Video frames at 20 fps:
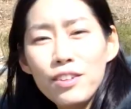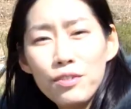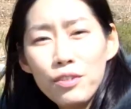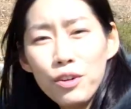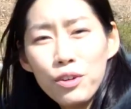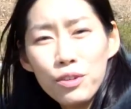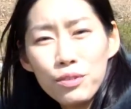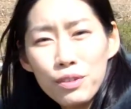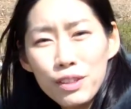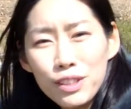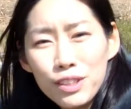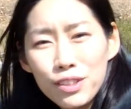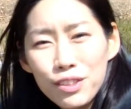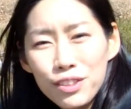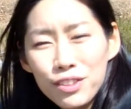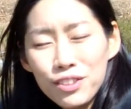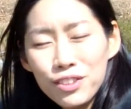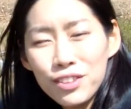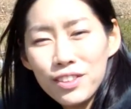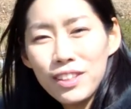the photo
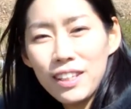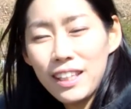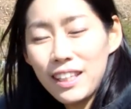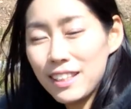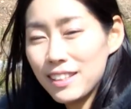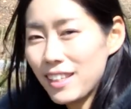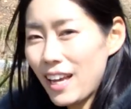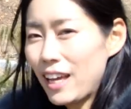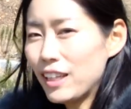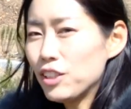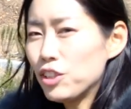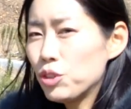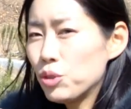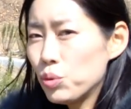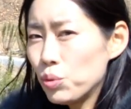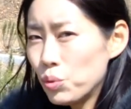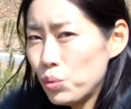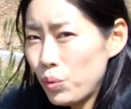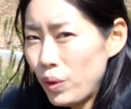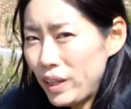resolution is at
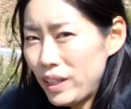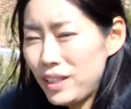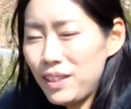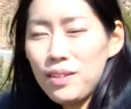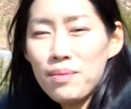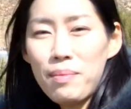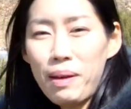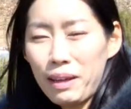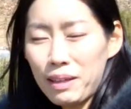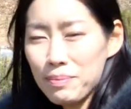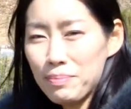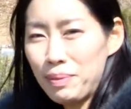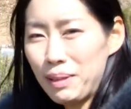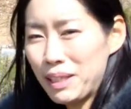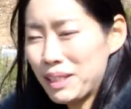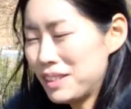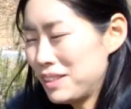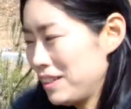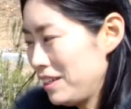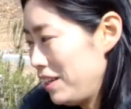20
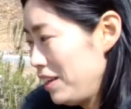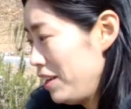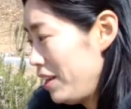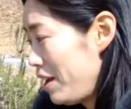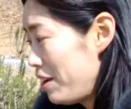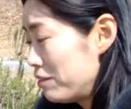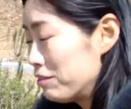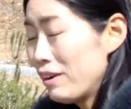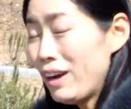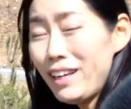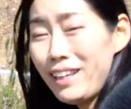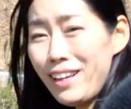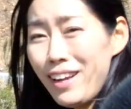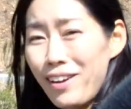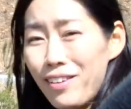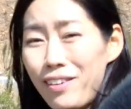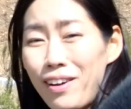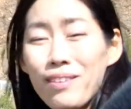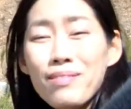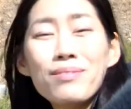megapixel. And right
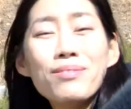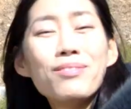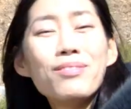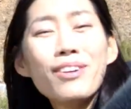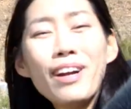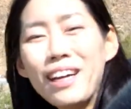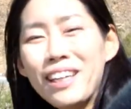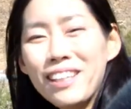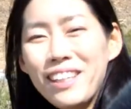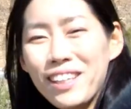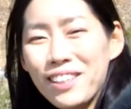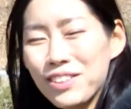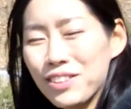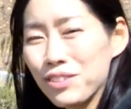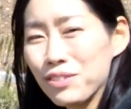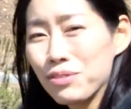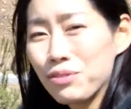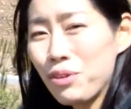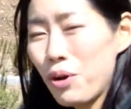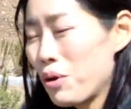now I'm right next to
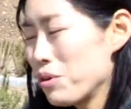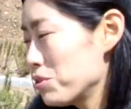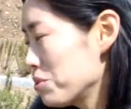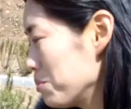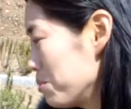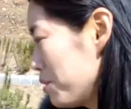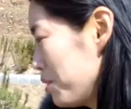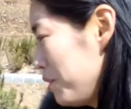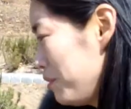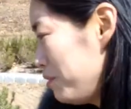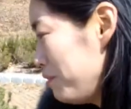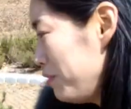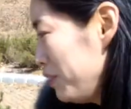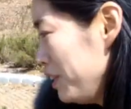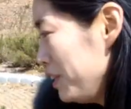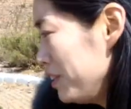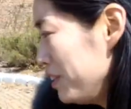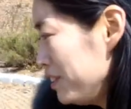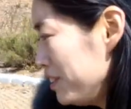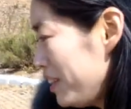Rosemary
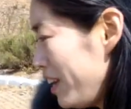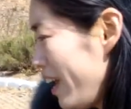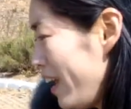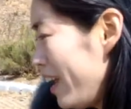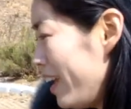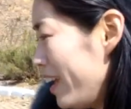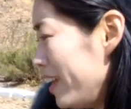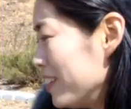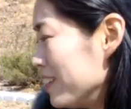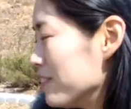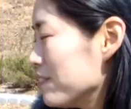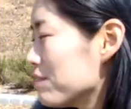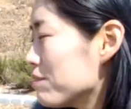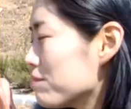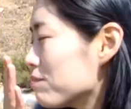Field and